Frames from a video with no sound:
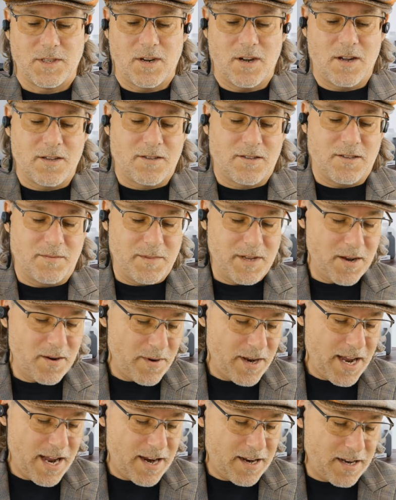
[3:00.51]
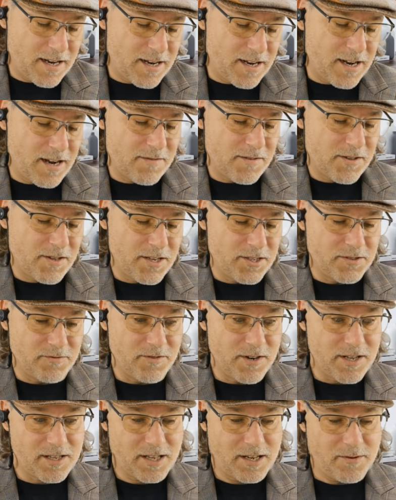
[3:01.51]
Awesome. Yeah, we had a conversation
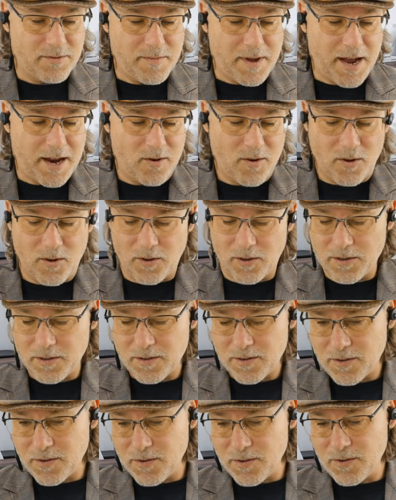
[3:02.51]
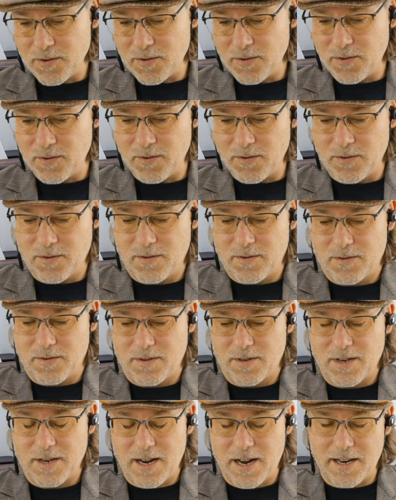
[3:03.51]
recently with Matt Holt, who
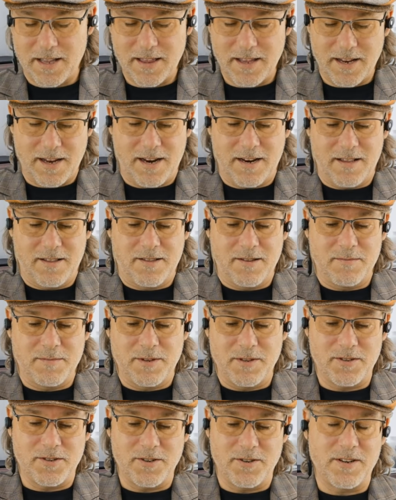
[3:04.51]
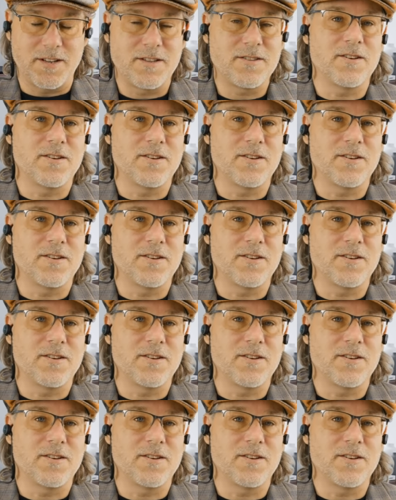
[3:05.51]
I think had a similar journey.